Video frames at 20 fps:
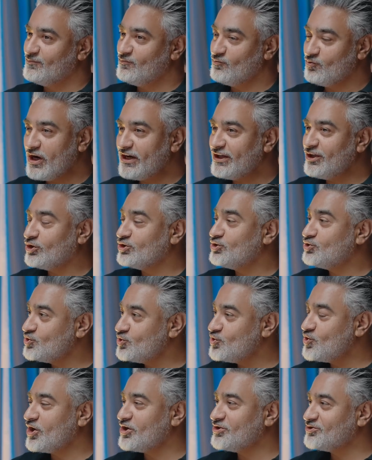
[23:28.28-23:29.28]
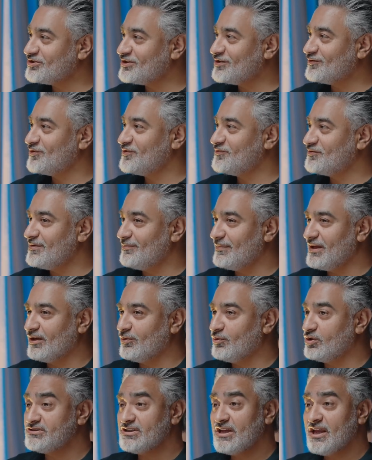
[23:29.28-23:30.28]
running on 250
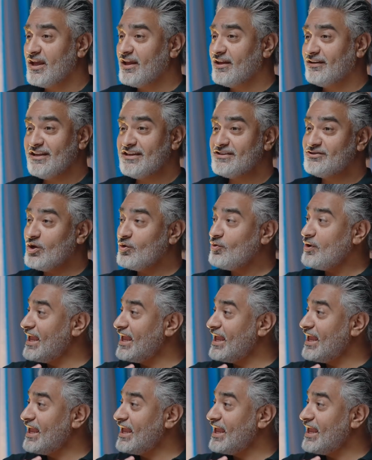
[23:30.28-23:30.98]
megawatts. There's no